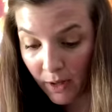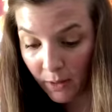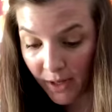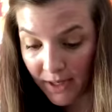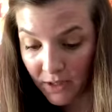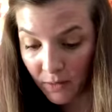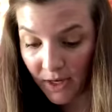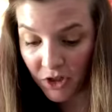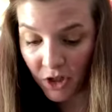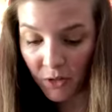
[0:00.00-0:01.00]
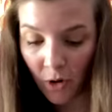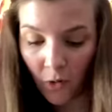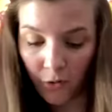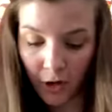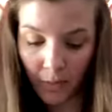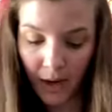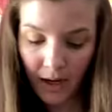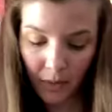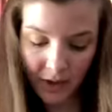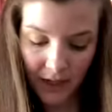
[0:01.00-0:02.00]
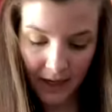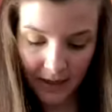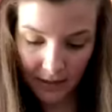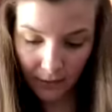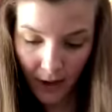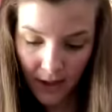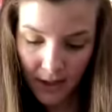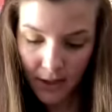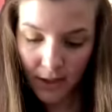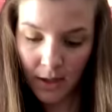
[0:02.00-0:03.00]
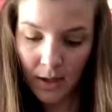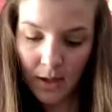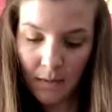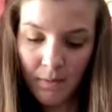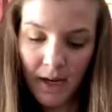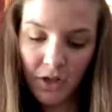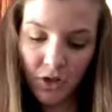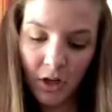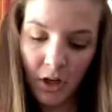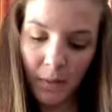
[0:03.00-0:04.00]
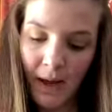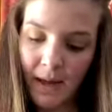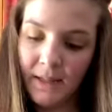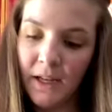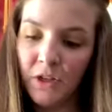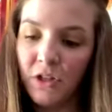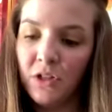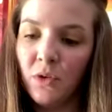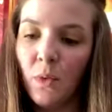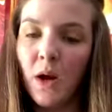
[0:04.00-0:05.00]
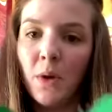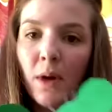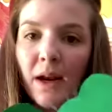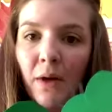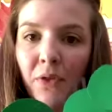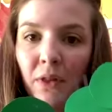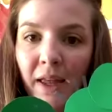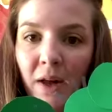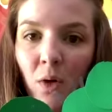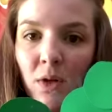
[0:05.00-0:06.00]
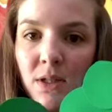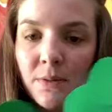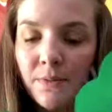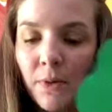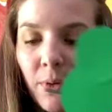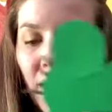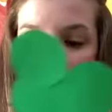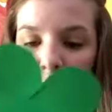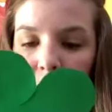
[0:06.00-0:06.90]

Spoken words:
Okay, so make sure you know for your body which side is the front. Make sure you're paying attention to where you cut out the leg holes, okay?